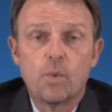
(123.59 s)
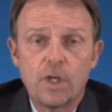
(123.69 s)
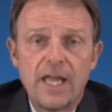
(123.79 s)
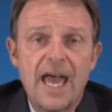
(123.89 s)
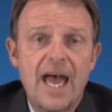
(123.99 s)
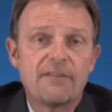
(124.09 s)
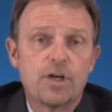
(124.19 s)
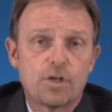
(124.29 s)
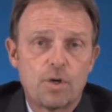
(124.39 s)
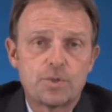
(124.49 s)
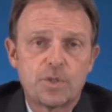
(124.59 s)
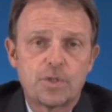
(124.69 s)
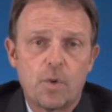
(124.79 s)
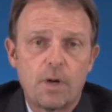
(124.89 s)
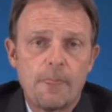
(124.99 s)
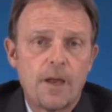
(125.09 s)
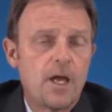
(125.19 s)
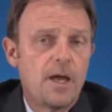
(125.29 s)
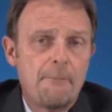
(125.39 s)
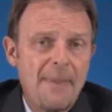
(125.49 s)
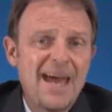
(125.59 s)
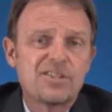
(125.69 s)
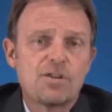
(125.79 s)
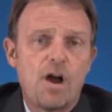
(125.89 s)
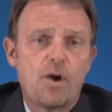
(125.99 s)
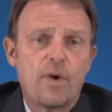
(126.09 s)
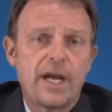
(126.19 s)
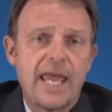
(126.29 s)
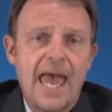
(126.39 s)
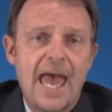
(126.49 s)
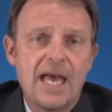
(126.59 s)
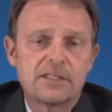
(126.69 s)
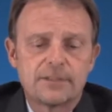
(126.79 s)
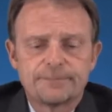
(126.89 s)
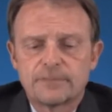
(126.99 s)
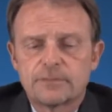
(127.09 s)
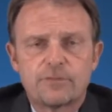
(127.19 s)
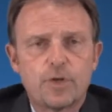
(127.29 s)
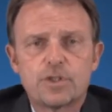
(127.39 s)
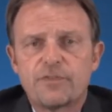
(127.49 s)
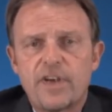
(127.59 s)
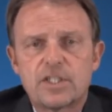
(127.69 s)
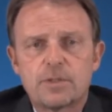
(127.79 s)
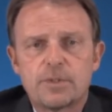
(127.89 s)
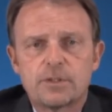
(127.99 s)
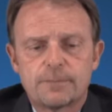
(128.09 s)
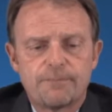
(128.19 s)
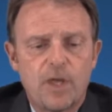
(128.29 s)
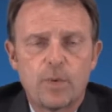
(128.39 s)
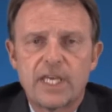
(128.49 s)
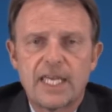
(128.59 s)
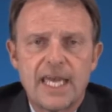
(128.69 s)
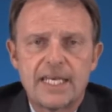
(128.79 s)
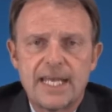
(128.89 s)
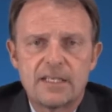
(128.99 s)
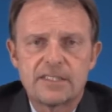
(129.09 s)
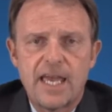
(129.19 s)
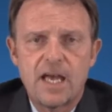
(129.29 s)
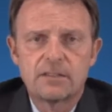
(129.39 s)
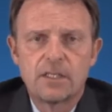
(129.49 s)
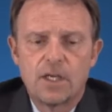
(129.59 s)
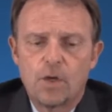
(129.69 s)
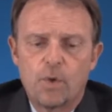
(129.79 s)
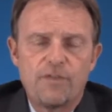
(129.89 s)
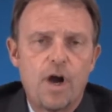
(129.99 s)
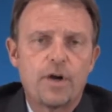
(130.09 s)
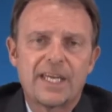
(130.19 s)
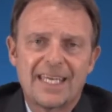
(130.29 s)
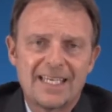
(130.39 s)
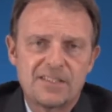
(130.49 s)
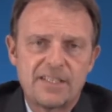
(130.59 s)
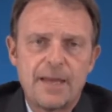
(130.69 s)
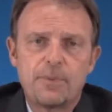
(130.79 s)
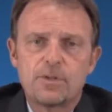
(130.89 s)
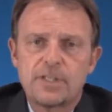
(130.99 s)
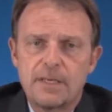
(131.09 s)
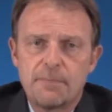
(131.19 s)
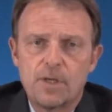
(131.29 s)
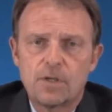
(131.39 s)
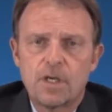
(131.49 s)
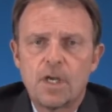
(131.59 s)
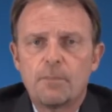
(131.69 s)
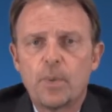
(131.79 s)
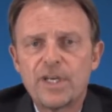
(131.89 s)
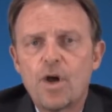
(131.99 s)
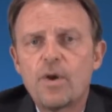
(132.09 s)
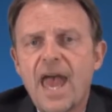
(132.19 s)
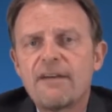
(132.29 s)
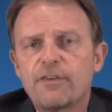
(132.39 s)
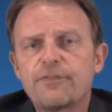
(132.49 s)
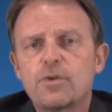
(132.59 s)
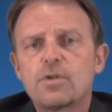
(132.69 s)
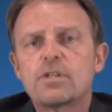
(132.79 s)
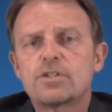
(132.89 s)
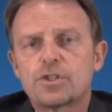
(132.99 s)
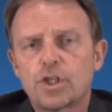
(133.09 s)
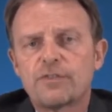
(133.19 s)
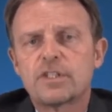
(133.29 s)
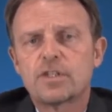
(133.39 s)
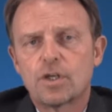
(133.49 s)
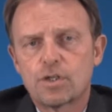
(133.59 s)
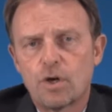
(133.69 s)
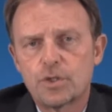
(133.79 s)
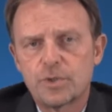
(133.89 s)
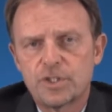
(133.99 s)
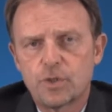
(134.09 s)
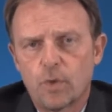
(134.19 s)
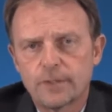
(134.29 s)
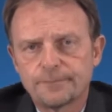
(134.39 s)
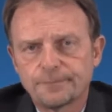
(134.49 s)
will have a grocery store. Madison already has fruits and vegetables that we can get downtown. We've already can get staples and milk, but we don't have a full service grocery store.